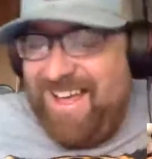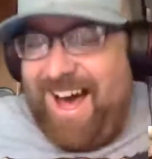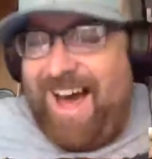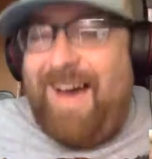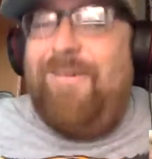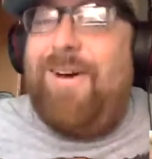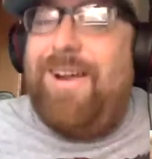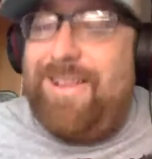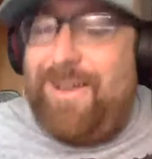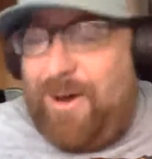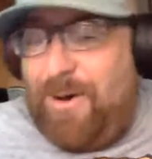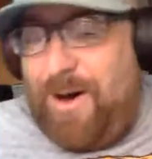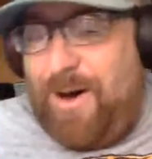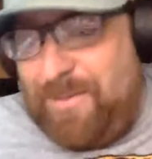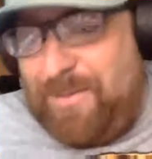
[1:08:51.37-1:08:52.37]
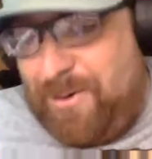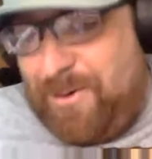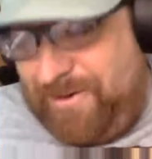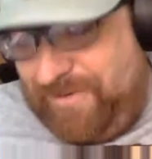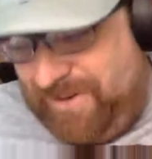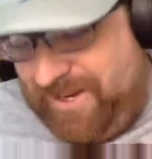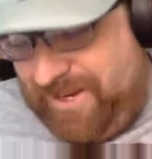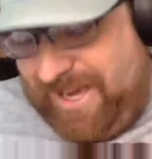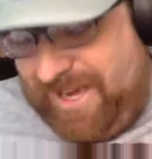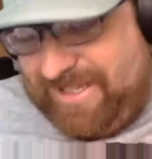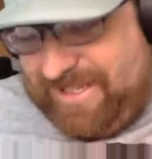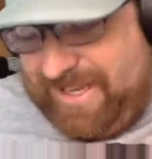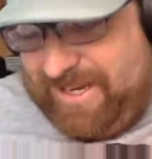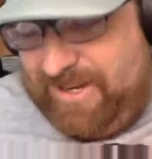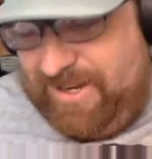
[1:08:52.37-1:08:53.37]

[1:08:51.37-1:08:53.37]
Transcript: I wanted to go off the board for you guys because I